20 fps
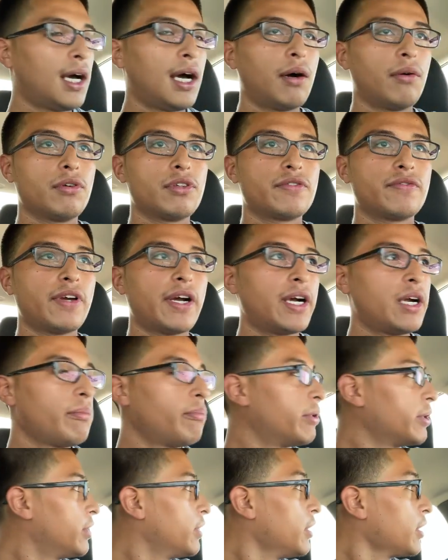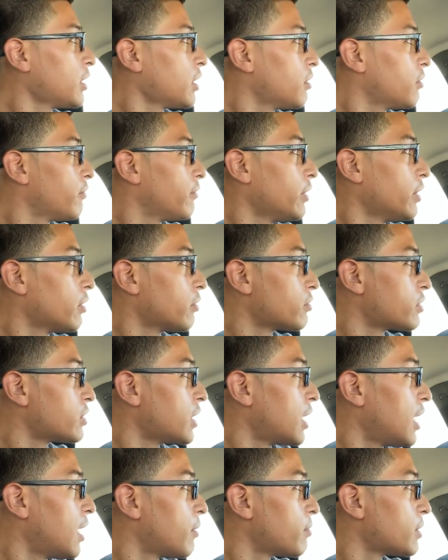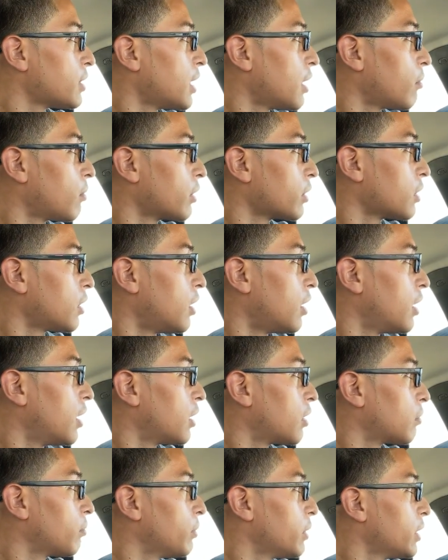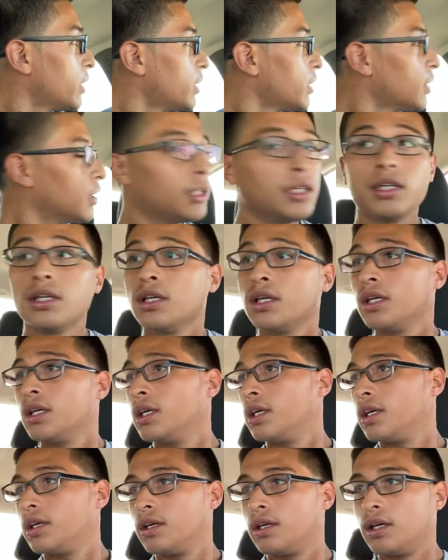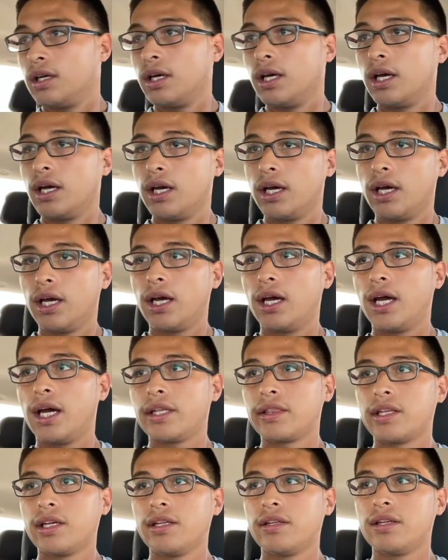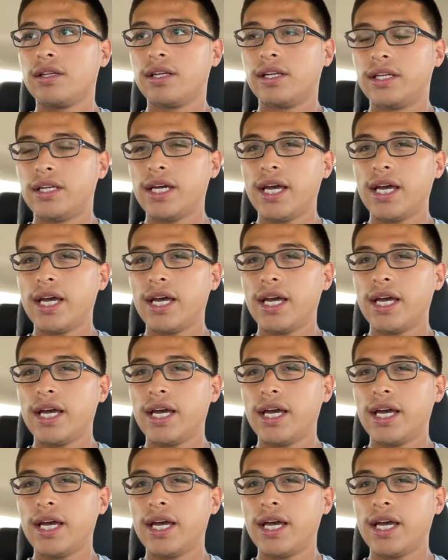I was very productive in those jobs and I worked hard, but at the end of the